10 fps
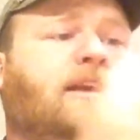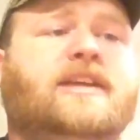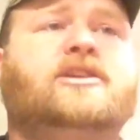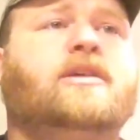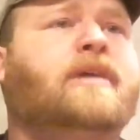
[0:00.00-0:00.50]

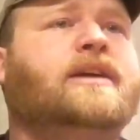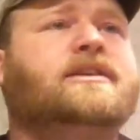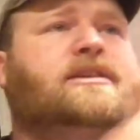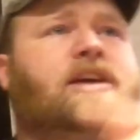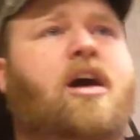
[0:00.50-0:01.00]
get you a bunch
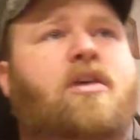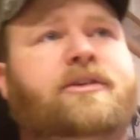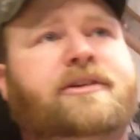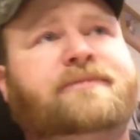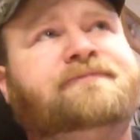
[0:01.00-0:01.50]
of salt.
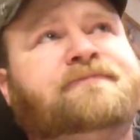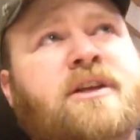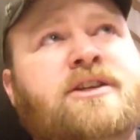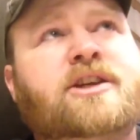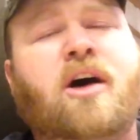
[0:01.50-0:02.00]

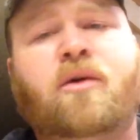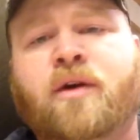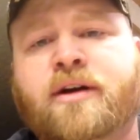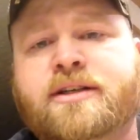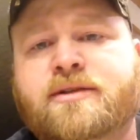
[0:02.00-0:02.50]
Salt
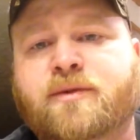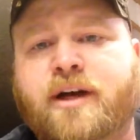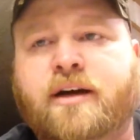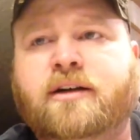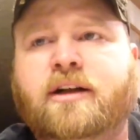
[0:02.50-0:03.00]
works as
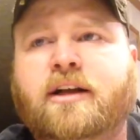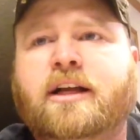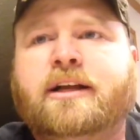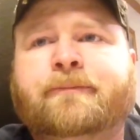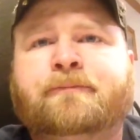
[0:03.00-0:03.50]
well.
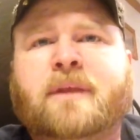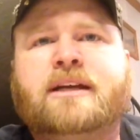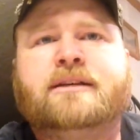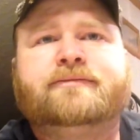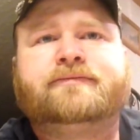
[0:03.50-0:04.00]

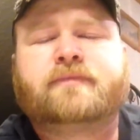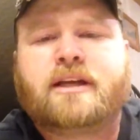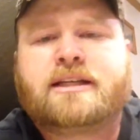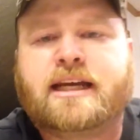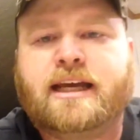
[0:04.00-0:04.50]

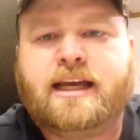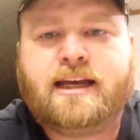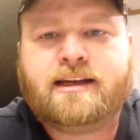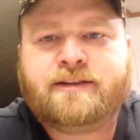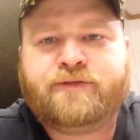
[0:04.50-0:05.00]
See,
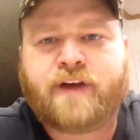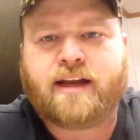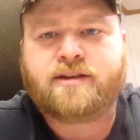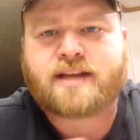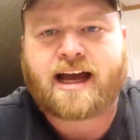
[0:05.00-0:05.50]

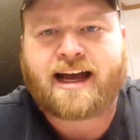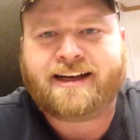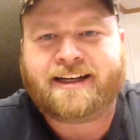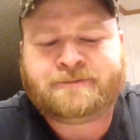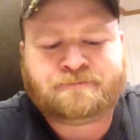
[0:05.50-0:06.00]
fellers,
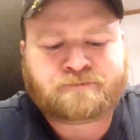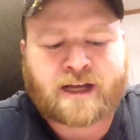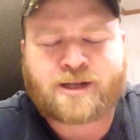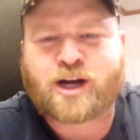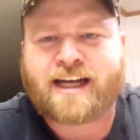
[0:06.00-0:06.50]
I
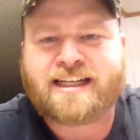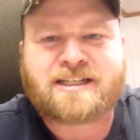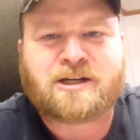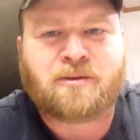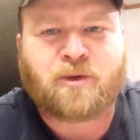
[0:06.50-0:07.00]
tried to
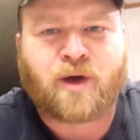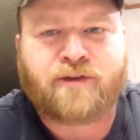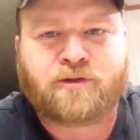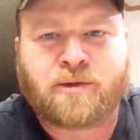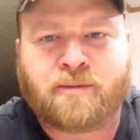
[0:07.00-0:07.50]
steer him away
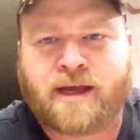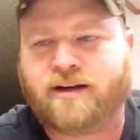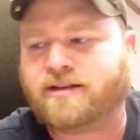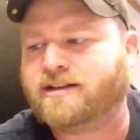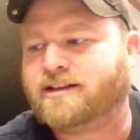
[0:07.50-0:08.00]
from the
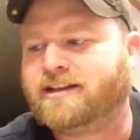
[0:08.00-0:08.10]
milk,